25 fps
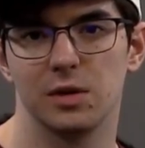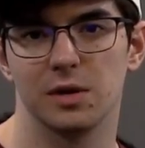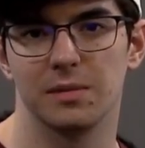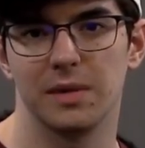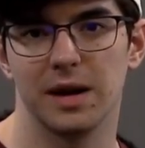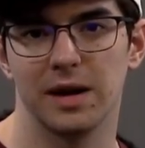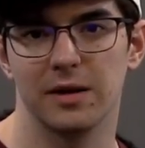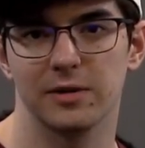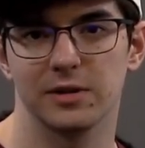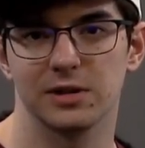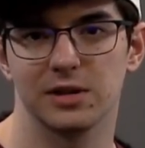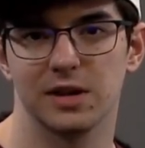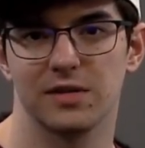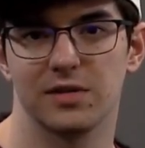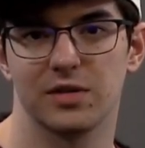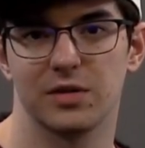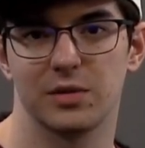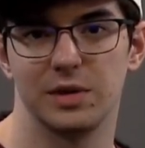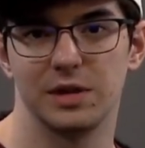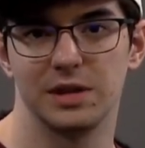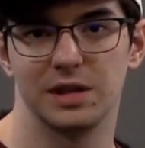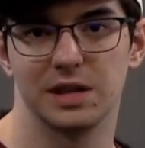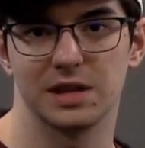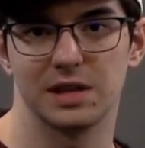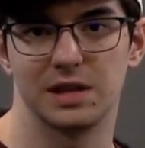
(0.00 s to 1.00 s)
with Microsoft
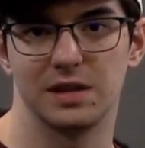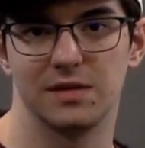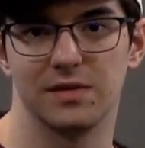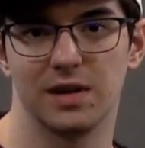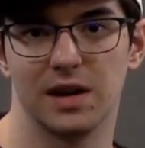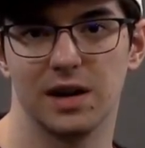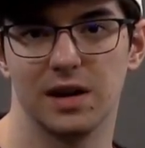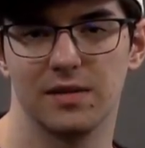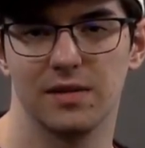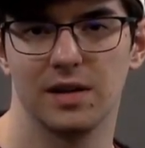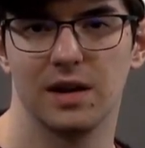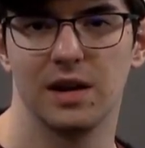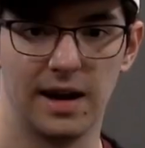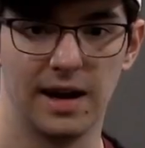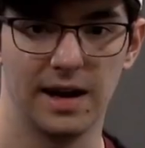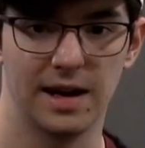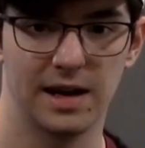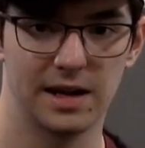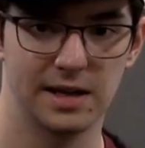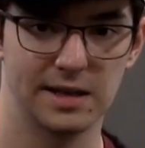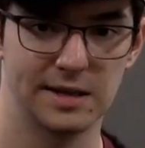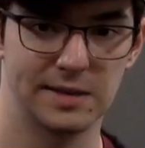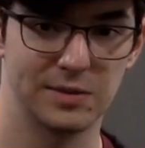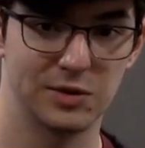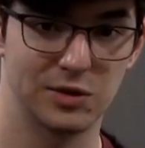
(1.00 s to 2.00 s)
365. I
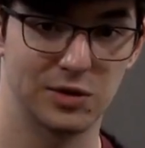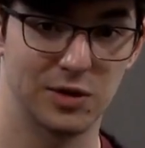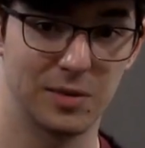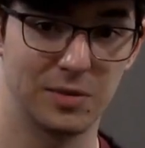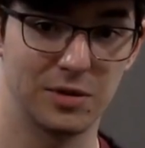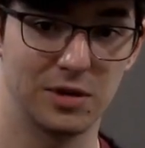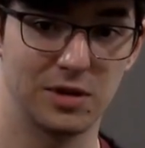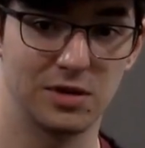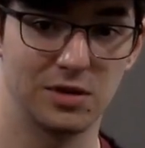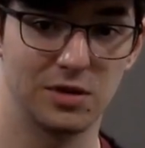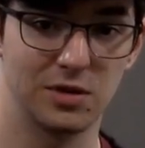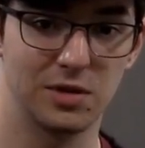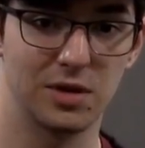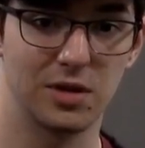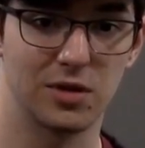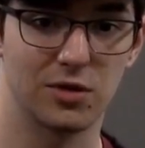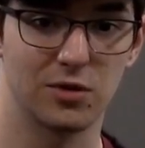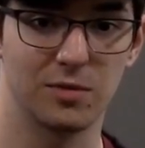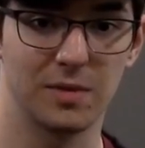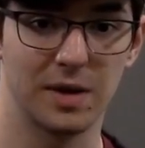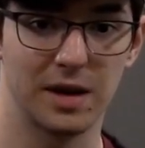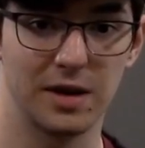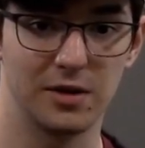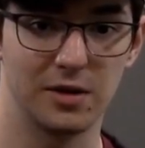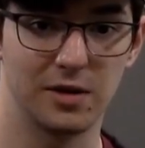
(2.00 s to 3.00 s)
got a subscription to it
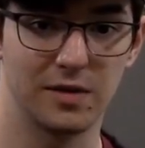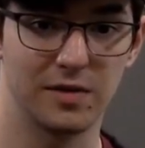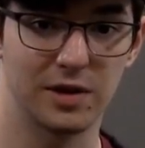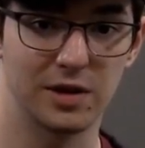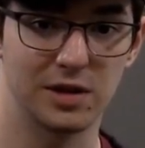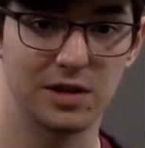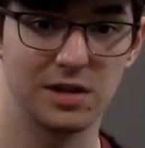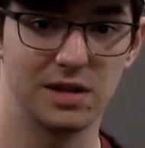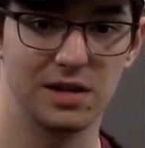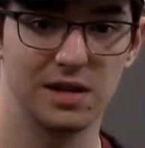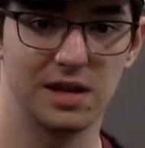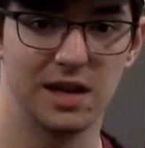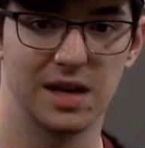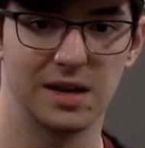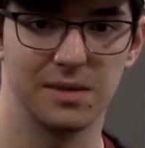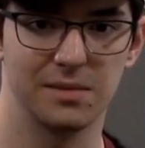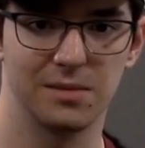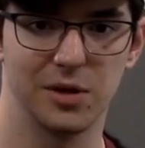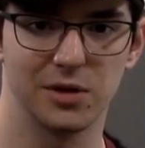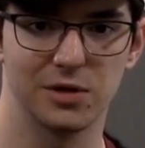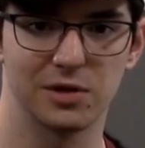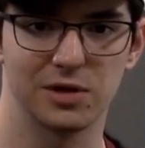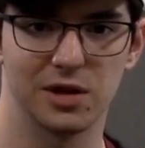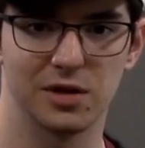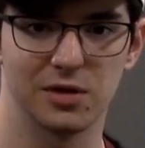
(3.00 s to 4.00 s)
through my university, and
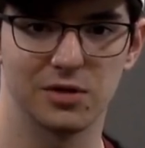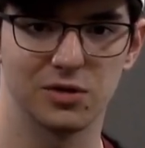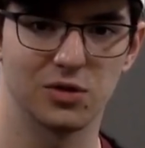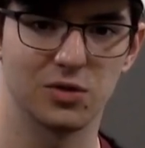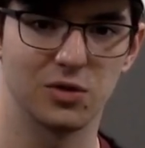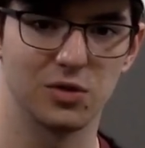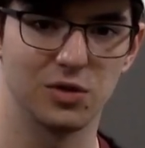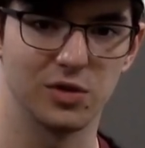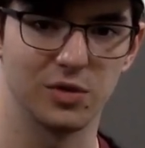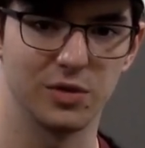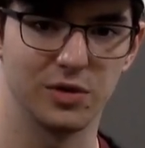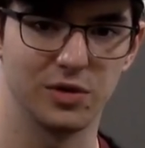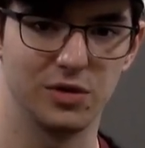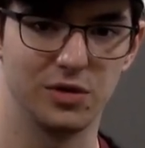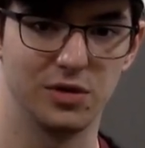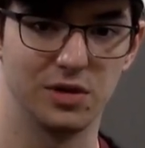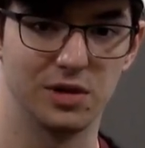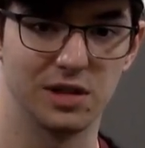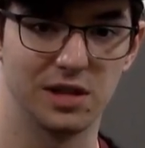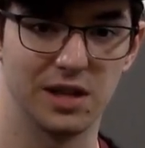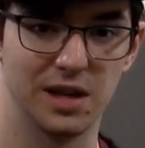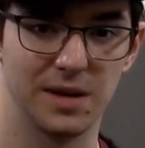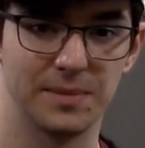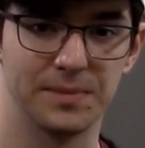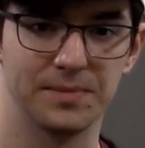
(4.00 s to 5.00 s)
most other schools will do the
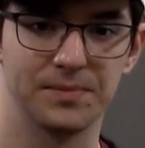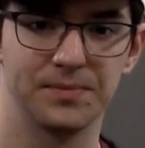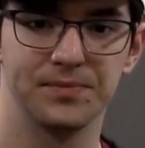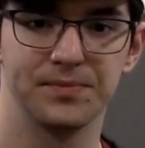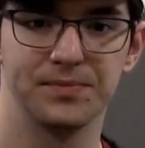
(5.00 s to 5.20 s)
same.